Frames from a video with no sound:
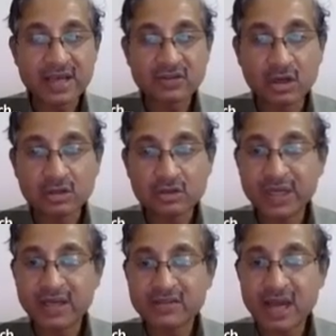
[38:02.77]
has also
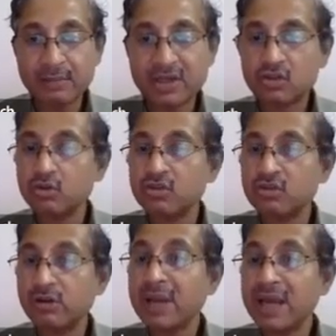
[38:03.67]
been established to
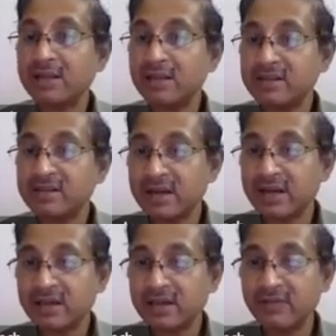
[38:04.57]
streamline this
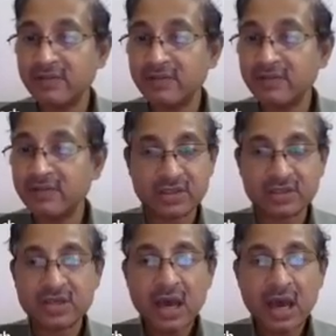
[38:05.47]
connectivity process.
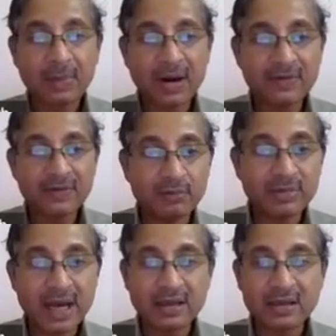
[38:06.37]
Apart from
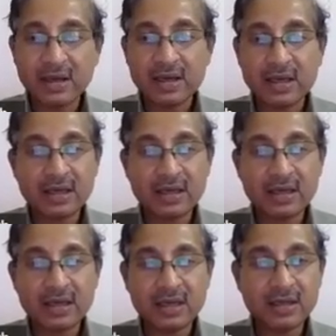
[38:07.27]
that,
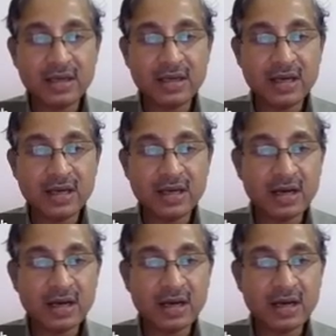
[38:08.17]
India